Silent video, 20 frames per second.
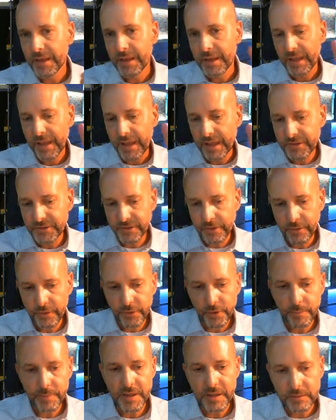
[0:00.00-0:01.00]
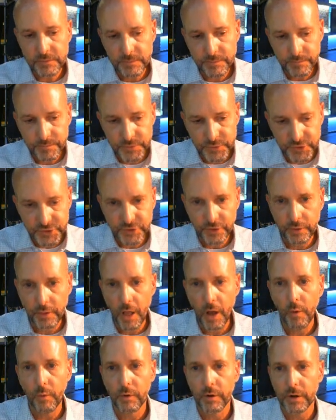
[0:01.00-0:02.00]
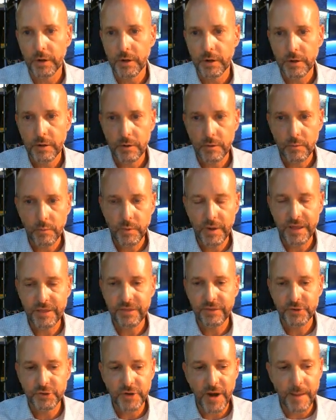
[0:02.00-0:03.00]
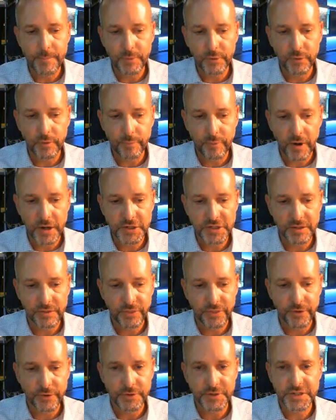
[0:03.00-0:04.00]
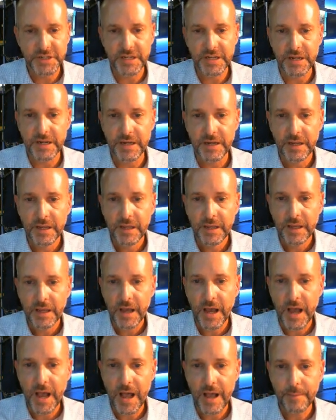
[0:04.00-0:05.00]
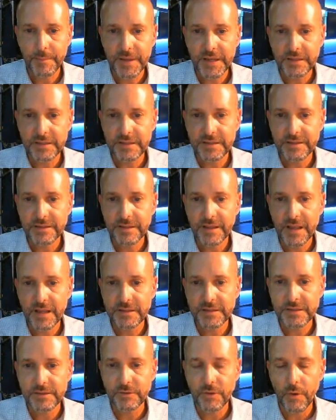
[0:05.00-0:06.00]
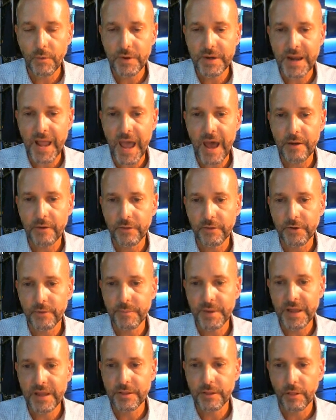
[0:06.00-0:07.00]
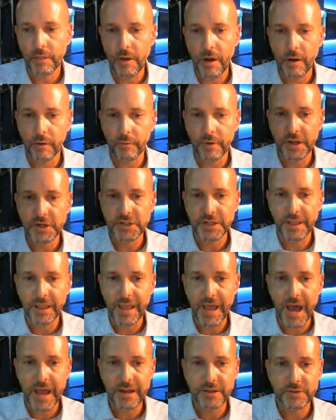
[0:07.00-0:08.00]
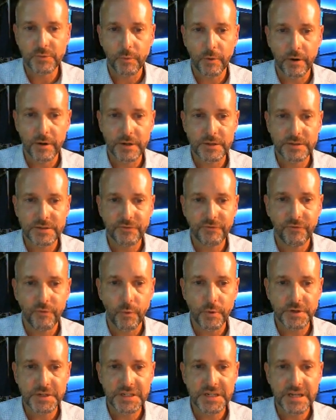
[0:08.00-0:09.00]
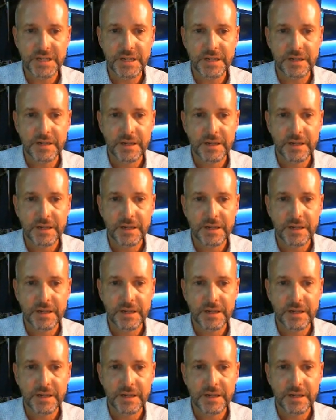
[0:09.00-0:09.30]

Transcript: is a little bit slower with Tropical Depression 13 um, it's it's slowing down a little bit in the long range on the guidance, whereas 14